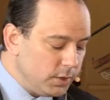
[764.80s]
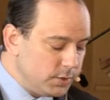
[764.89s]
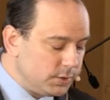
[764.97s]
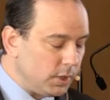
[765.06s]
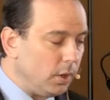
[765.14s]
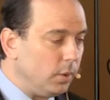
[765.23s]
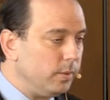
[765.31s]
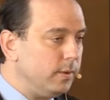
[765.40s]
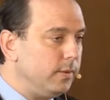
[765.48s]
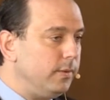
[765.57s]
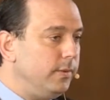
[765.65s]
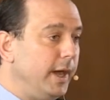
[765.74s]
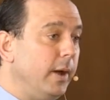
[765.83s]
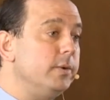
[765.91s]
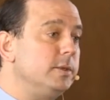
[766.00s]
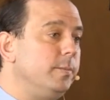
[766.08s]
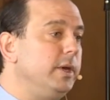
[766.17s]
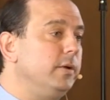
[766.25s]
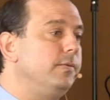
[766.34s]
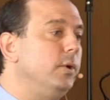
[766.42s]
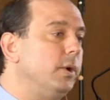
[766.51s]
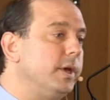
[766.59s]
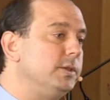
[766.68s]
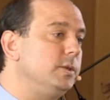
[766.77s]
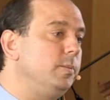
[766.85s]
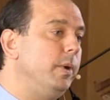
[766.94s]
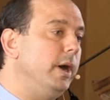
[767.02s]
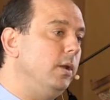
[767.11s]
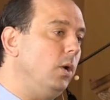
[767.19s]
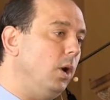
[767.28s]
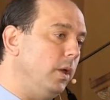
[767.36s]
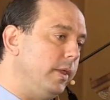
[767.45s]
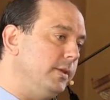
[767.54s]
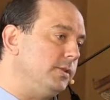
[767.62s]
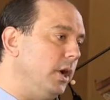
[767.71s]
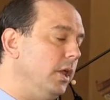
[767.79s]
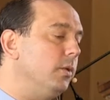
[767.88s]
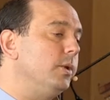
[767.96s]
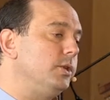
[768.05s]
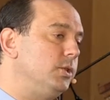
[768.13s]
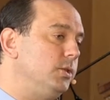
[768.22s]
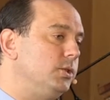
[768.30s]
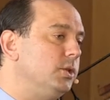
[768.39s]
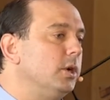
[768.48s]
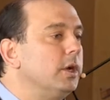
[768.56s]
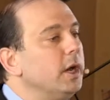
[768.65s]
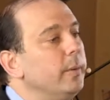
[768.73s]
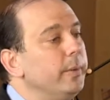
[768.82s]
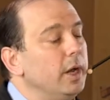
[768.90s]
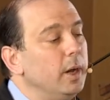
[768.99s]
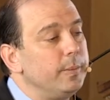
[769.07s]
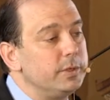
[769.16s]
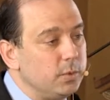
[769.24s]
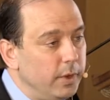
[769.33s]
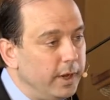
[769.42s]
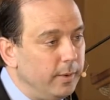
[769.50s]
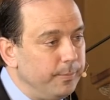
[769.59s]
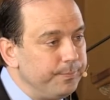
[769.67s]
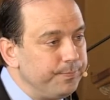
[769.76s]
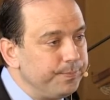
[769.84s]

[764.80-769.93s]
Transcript: So that was a big focus, but all these other issues started coming up as well.